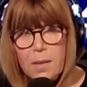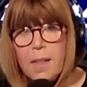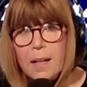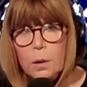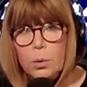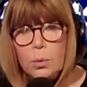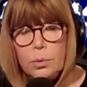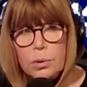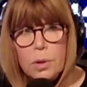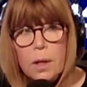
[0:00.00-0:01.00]
they
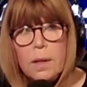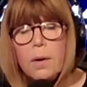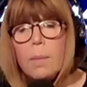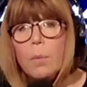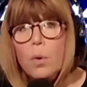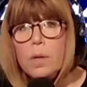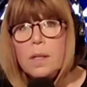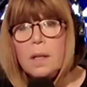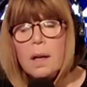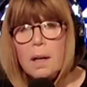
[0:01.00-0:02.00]
lose. There are
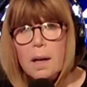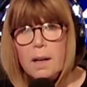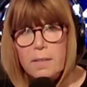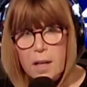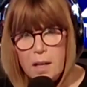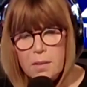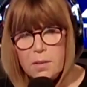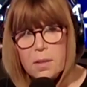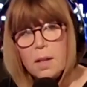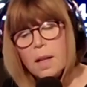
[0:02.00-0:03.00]
more of
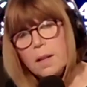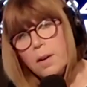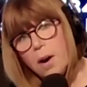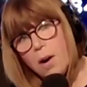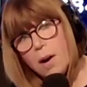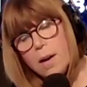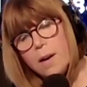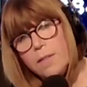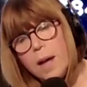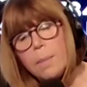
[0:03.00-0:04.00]
us than there are
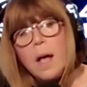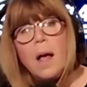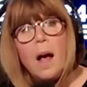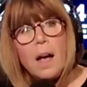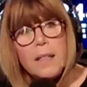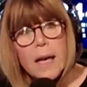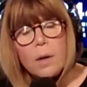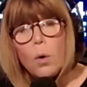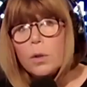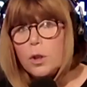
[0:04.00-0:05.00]
of them.
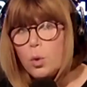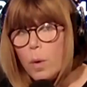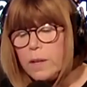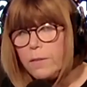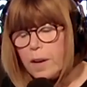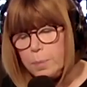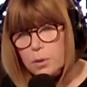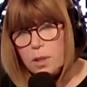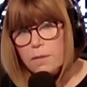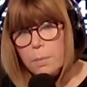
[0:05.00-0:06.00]
Again, only
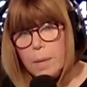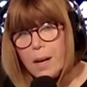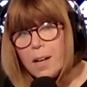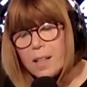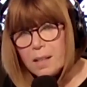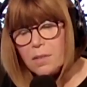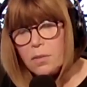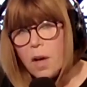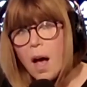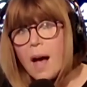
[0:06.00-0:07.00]
25% of
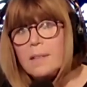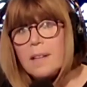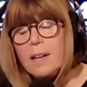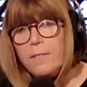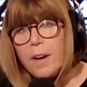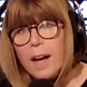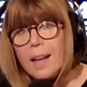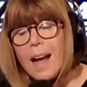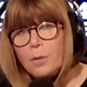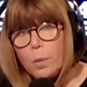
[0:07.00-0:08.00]
Americans identify
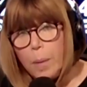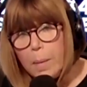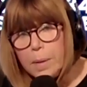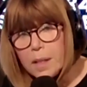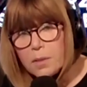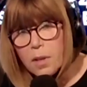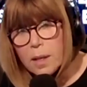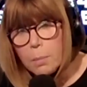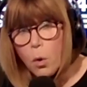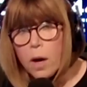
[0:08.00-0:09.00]
as Republicans
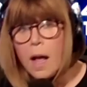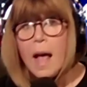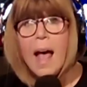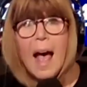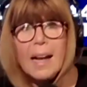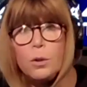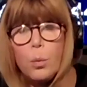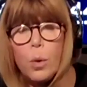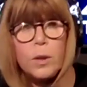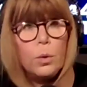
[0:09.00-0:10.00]
anymore.
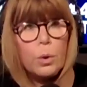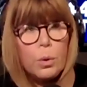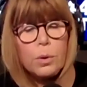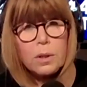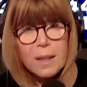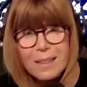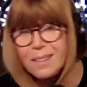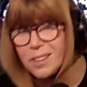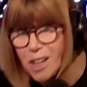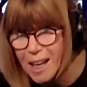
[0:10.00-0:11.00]
And when you lose
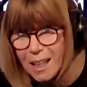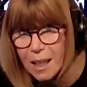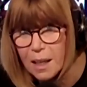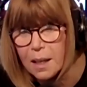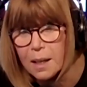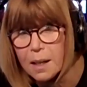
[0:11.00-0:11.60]
Liz Cheney,